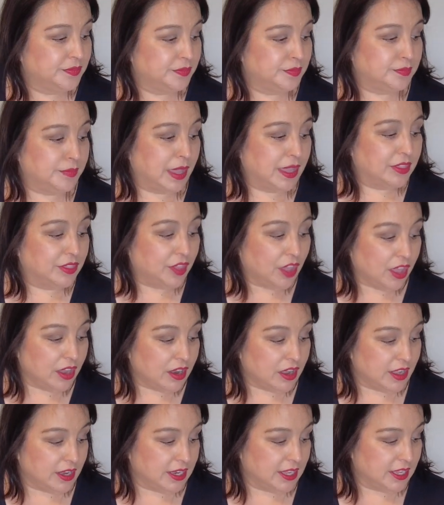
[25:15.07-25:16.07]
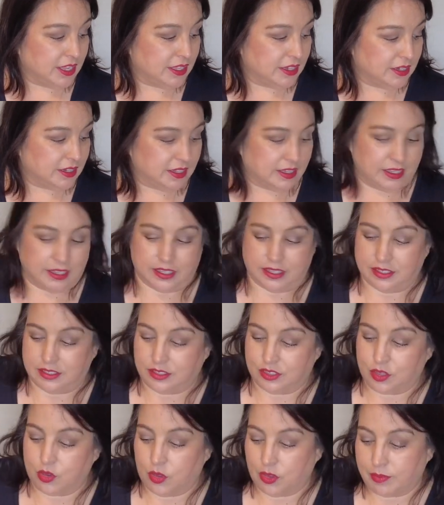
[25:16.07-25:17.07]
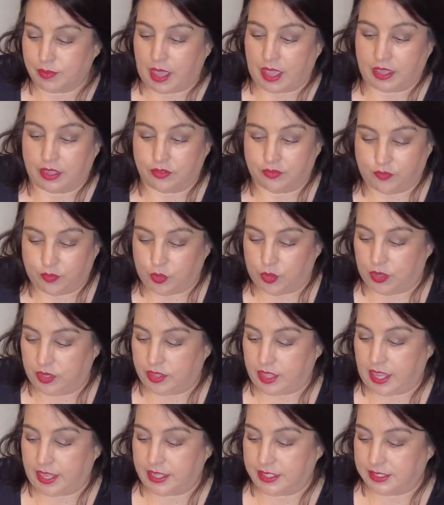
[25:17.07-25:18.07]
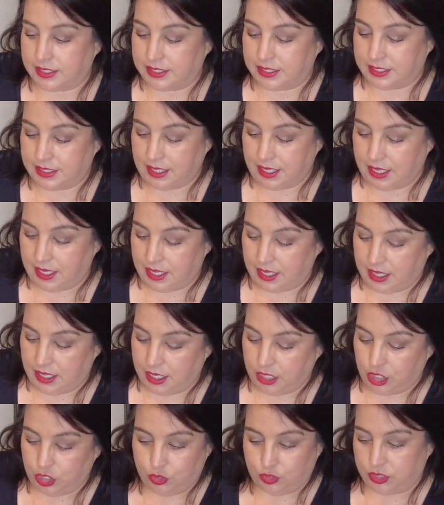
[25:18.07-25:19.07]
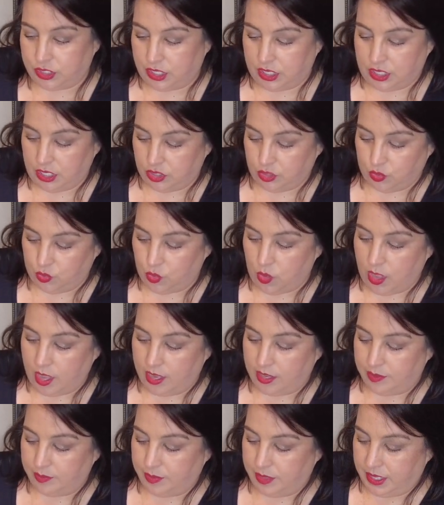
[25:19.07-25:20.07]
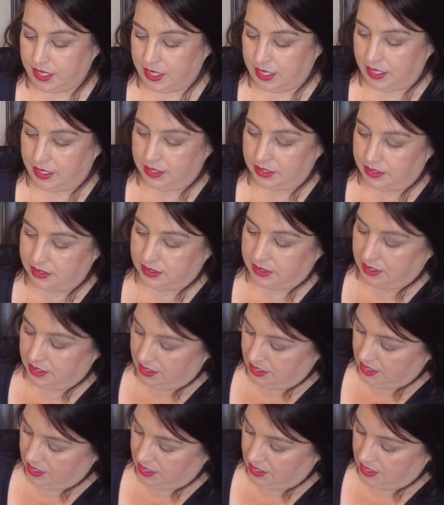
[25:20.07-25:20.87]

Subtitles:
My thought on it is going back and forth. I can see using either one because